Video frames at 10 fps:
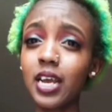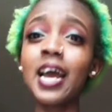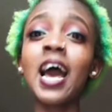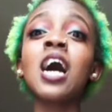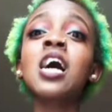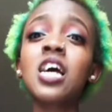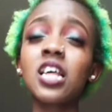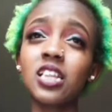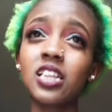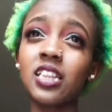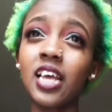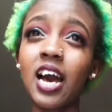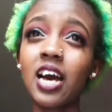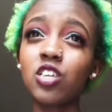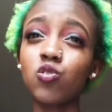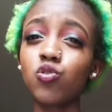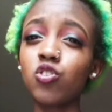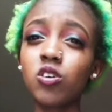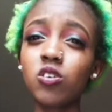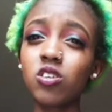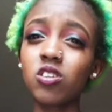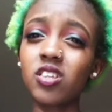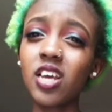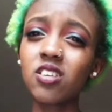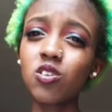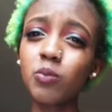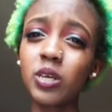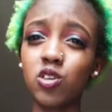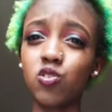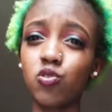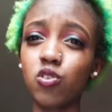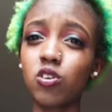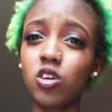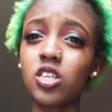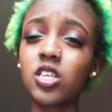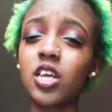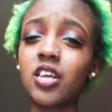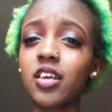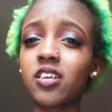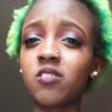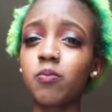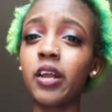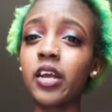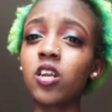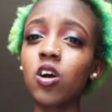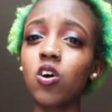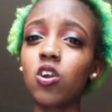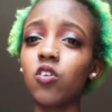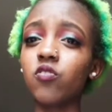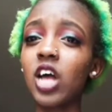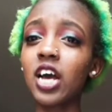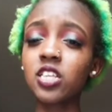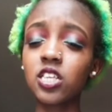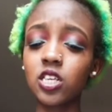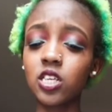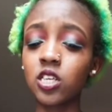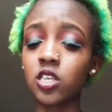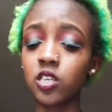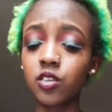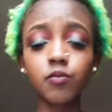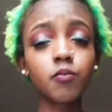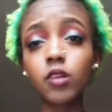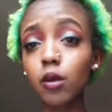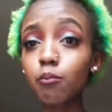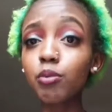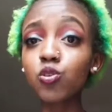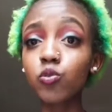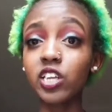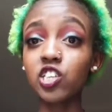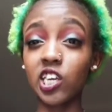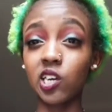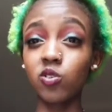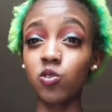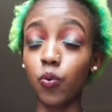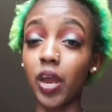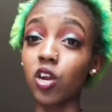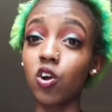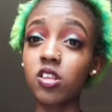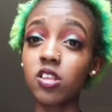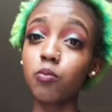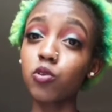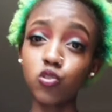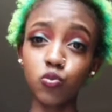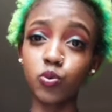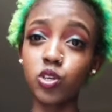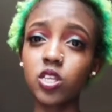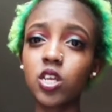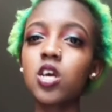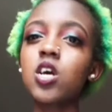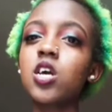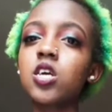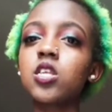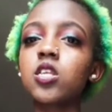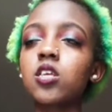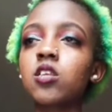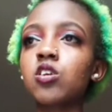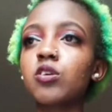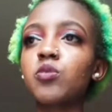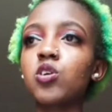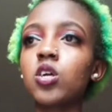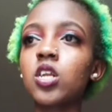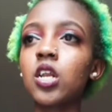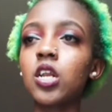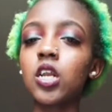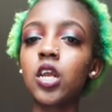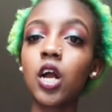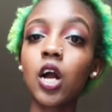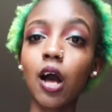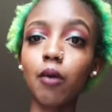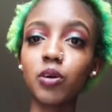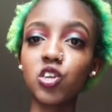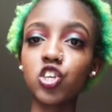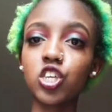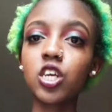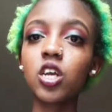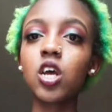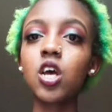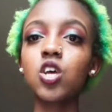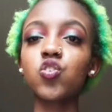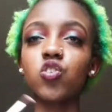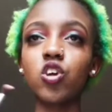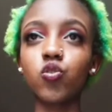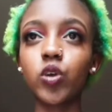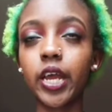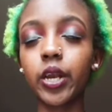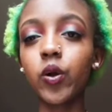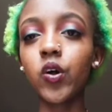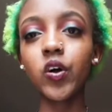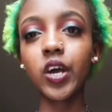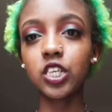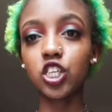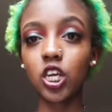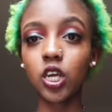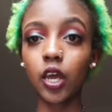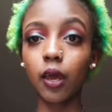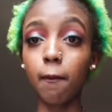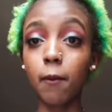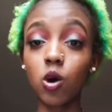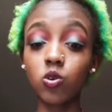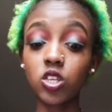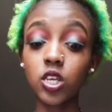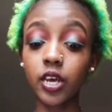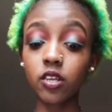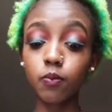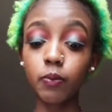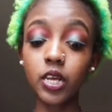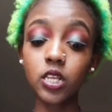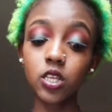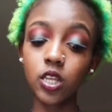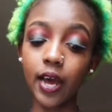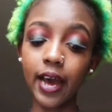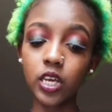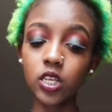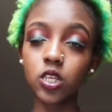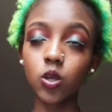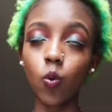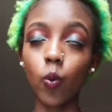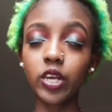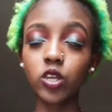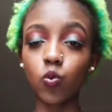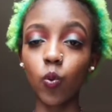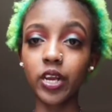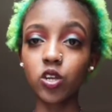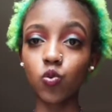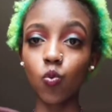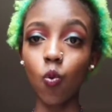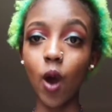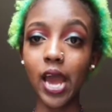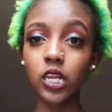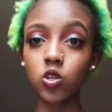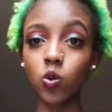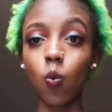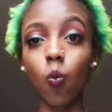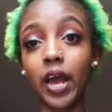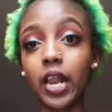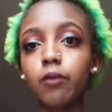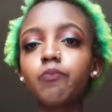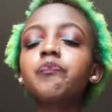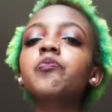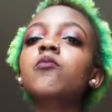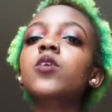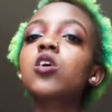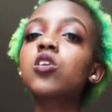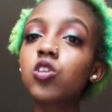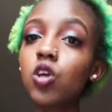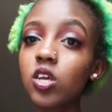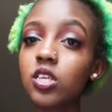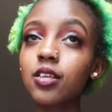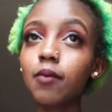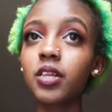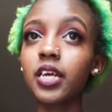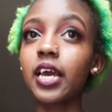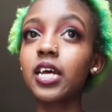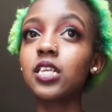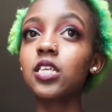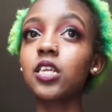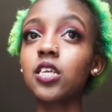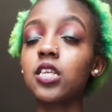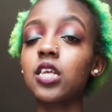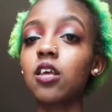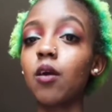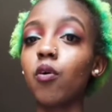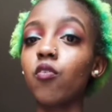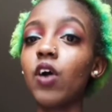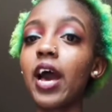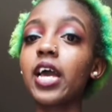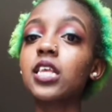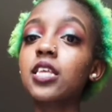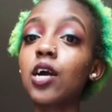Yeah, there are tutor there are so many tutorials that explain all of that. But go and check out Wayne I'm going to put his description link hapachini so that you can go and check him out. He explains the eyes quite, quite, quite well. So something else that is the type of eyes.